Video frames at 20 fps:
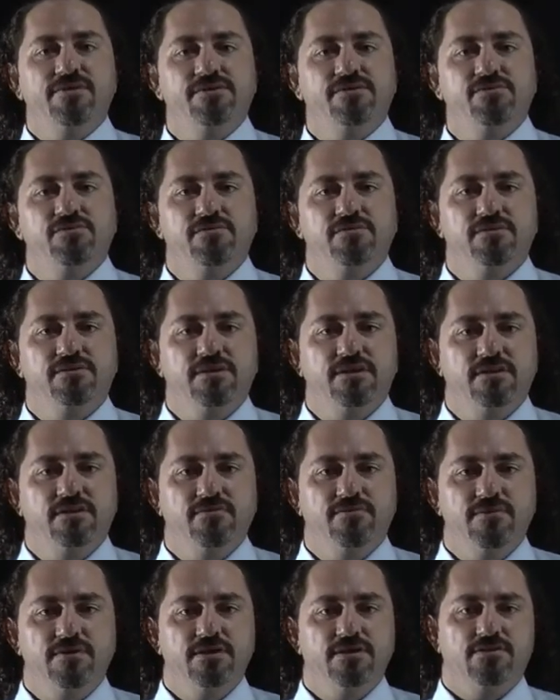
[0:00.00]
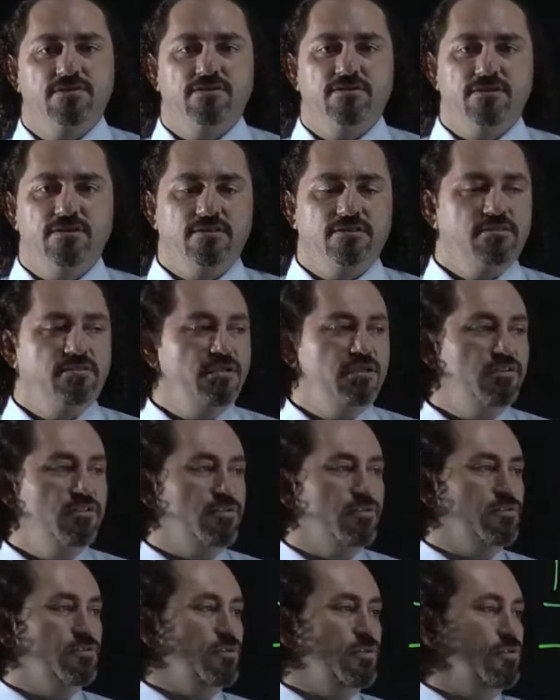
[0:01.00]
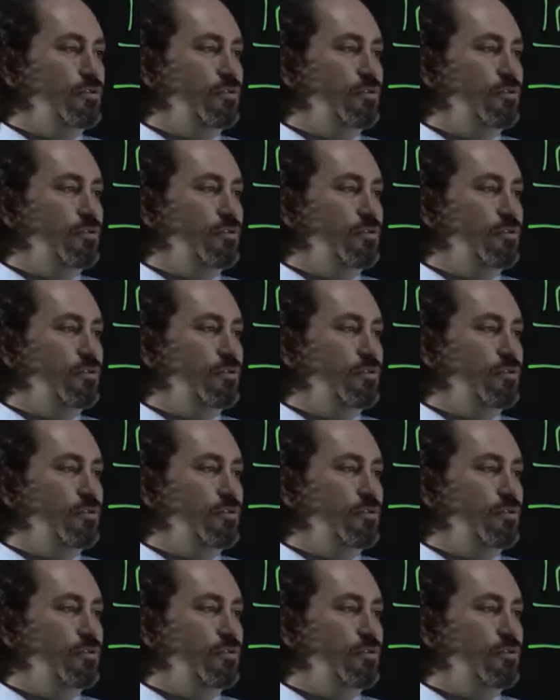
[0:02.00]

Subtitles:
student can reach their teacher. So